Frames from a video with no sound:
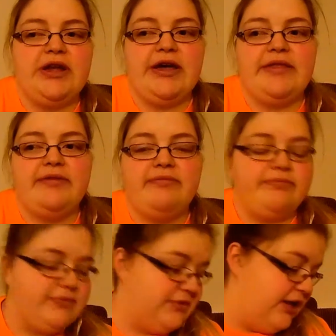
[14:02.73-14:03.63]
Night
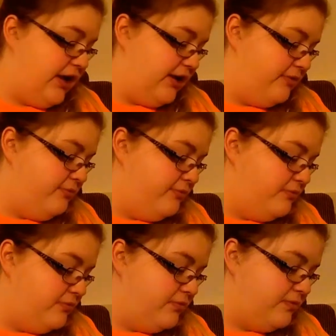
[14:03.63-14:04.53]
done
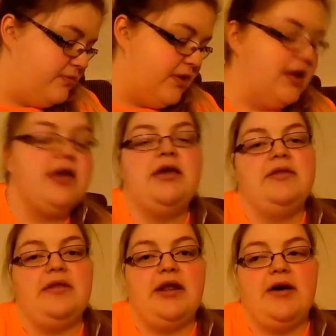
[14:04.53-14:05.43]

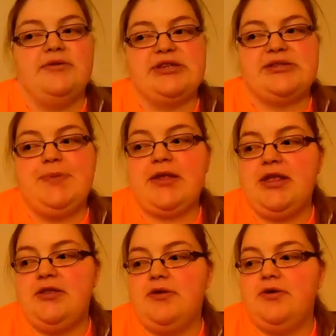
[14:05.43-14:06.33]
than I was
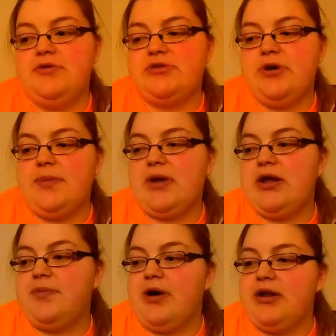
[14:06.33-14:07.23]
expecting to, so I'm
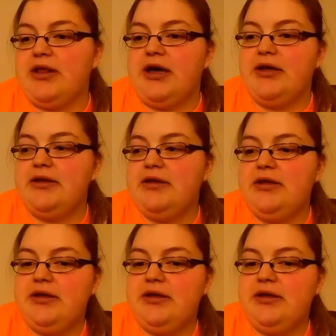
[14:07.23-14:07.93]
kind of proud of that.